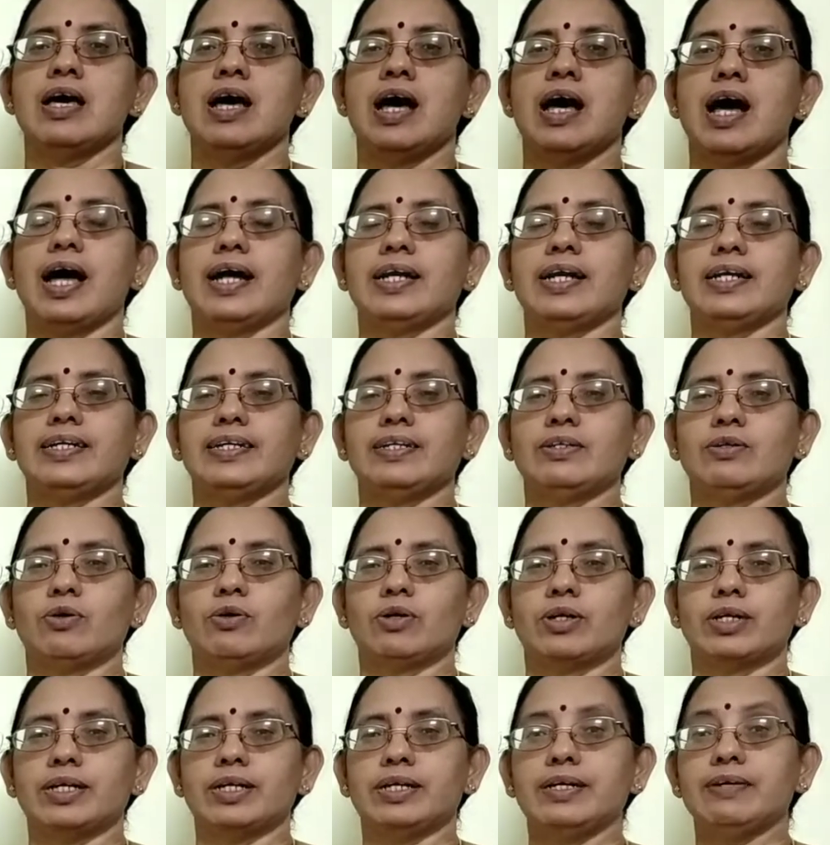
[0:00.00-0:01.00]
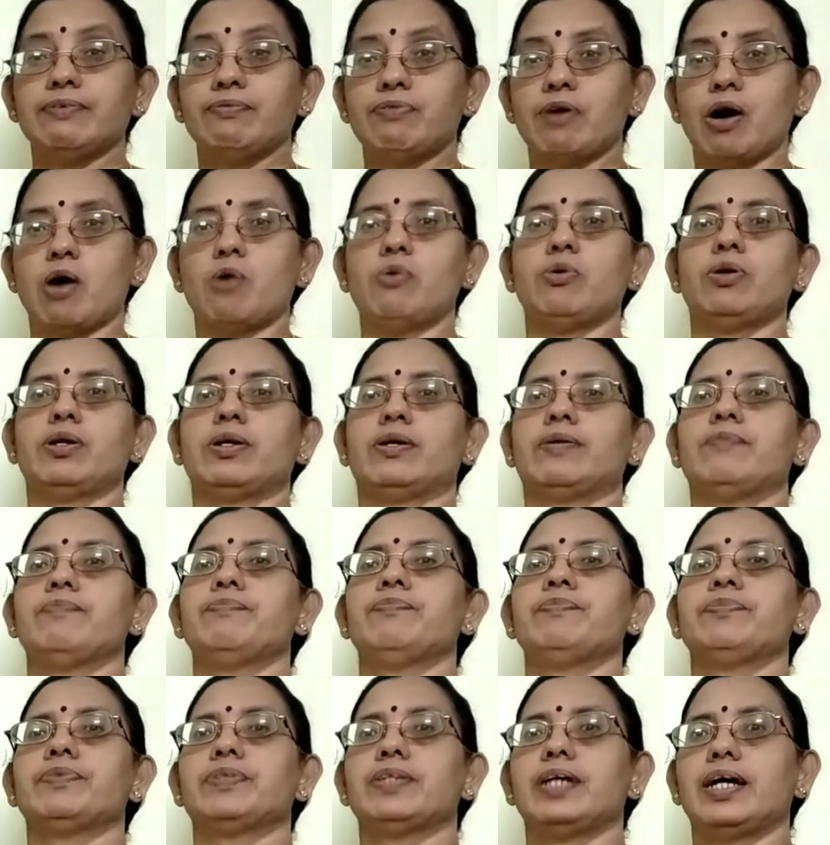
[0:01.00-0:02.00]
And he found
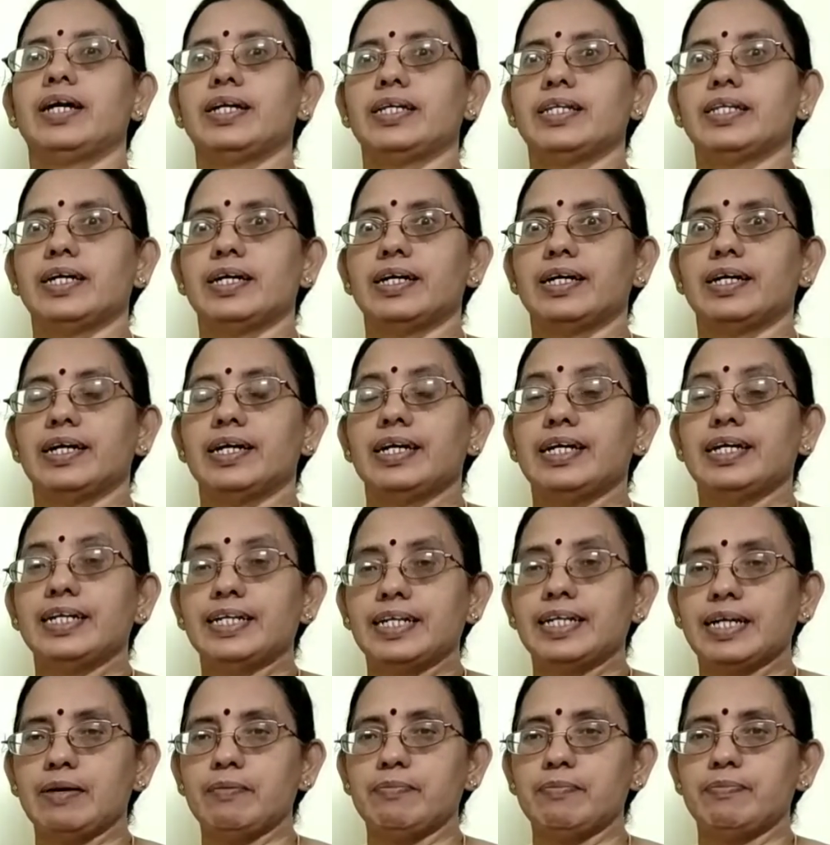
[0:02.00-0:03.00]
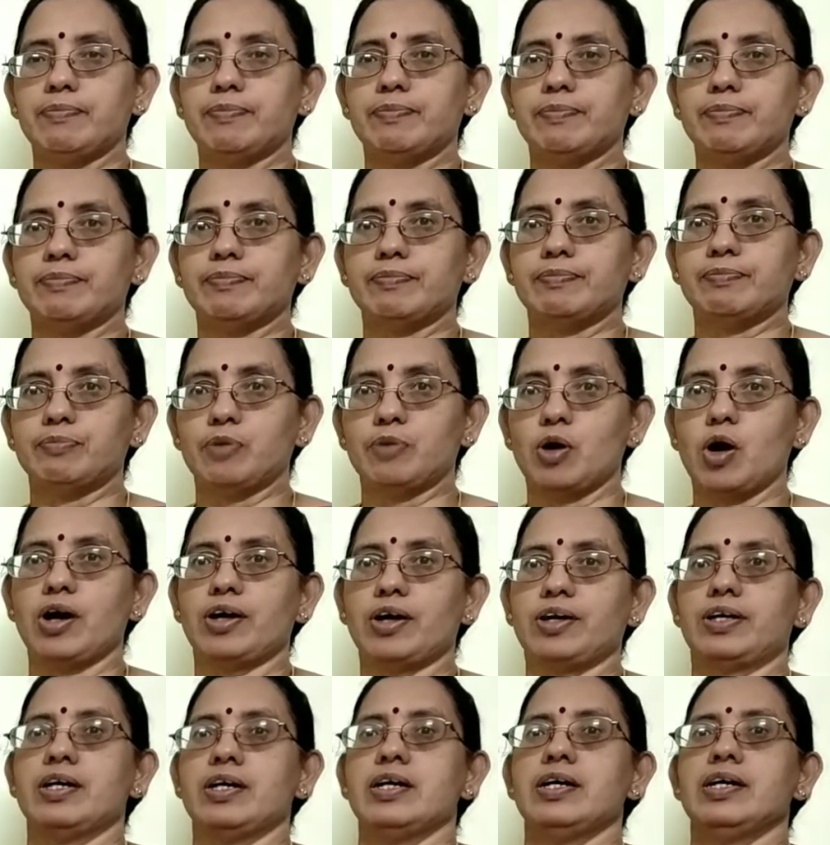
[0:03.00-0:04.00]
that a little
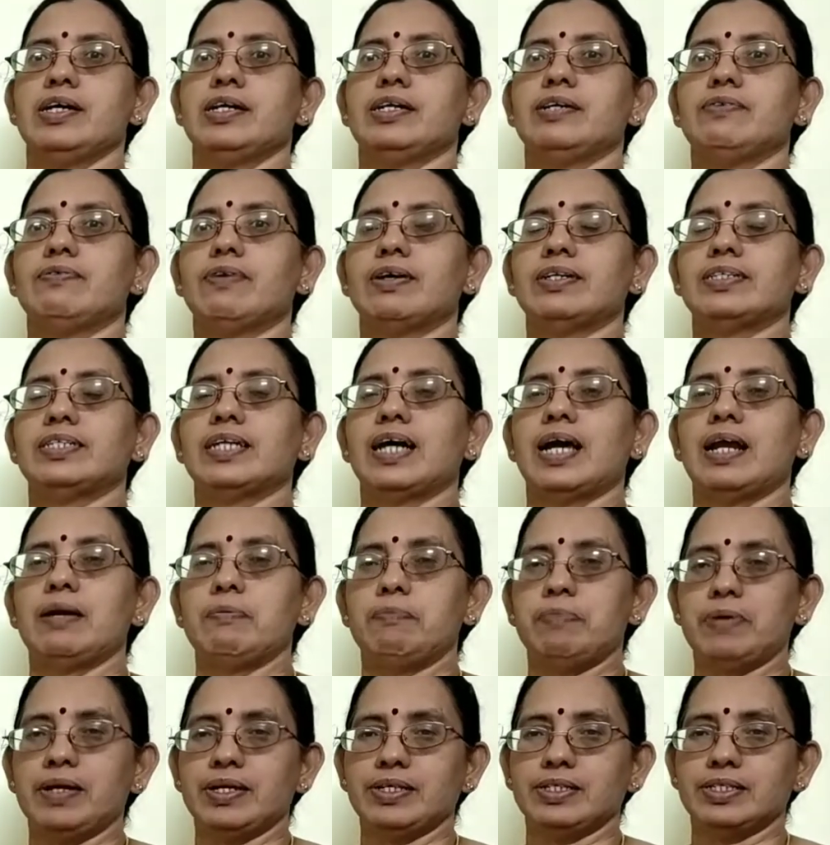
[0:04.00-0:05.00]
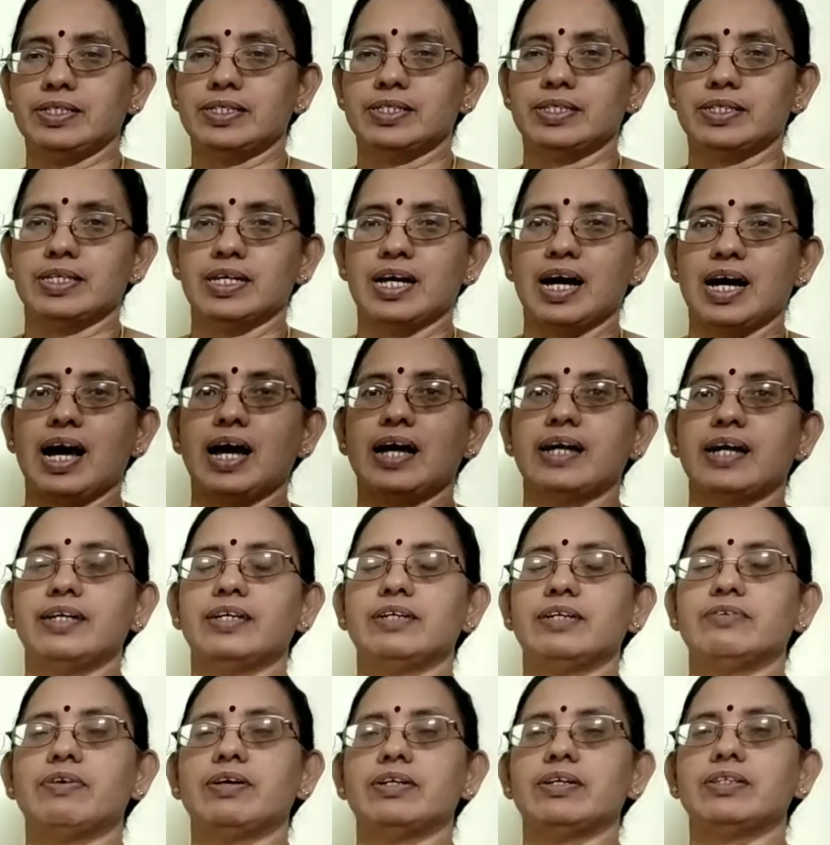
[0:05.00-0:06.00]
boy, he was helpless and
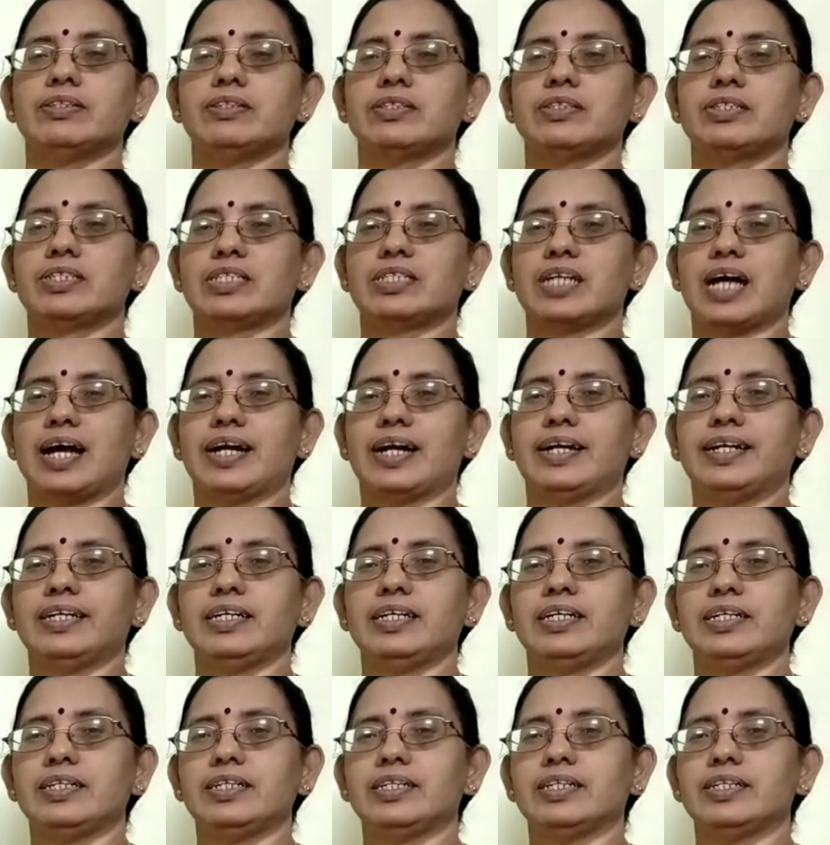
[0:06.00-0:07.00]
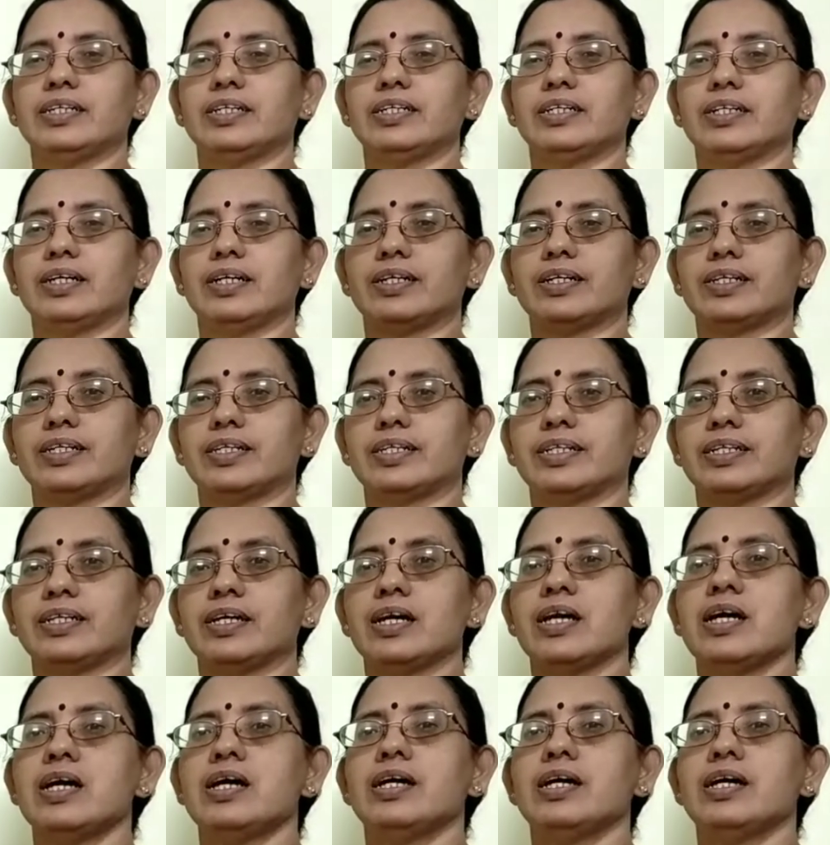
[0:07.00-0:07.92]
he was standing near the tree.